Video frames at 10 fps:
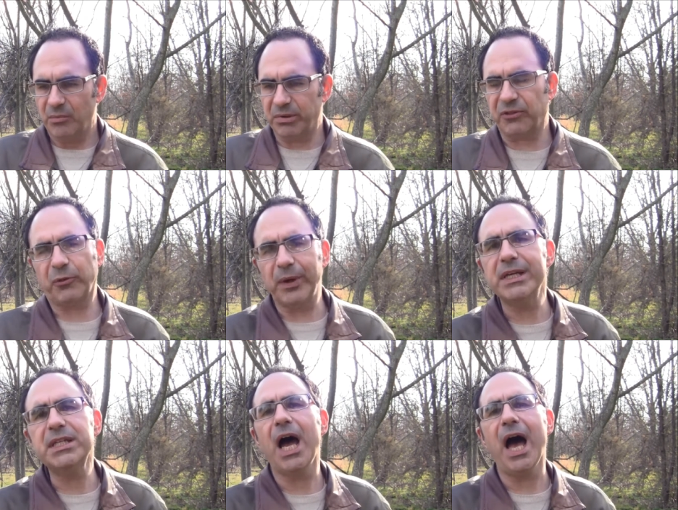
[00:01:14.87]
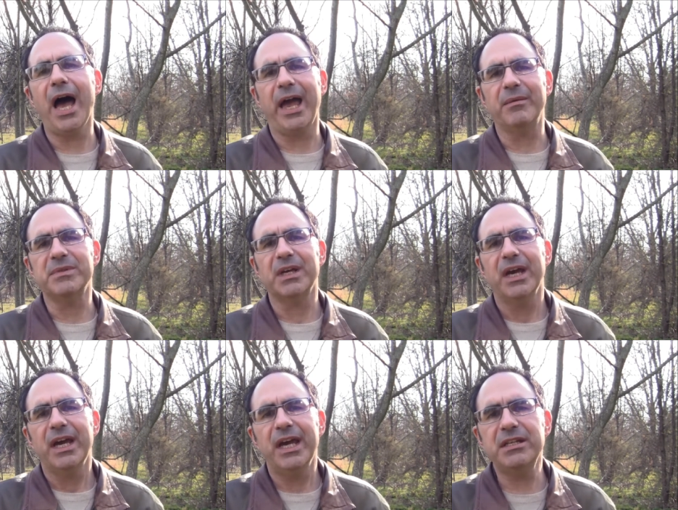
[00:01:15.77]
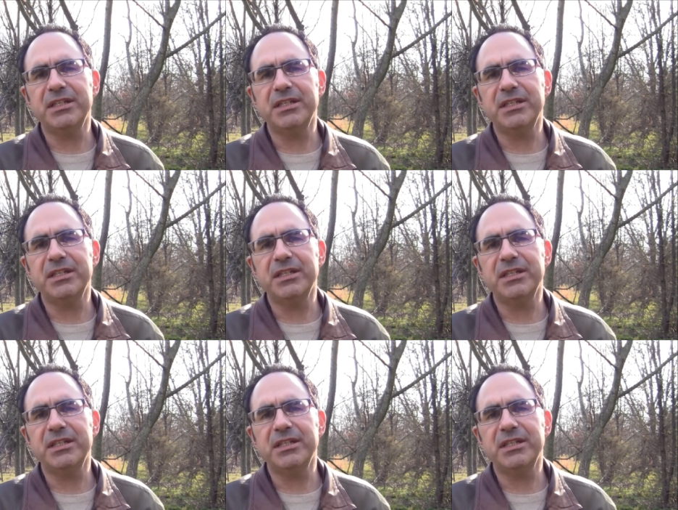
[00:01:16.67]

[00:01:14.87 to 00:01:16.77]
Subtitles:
but 3 times he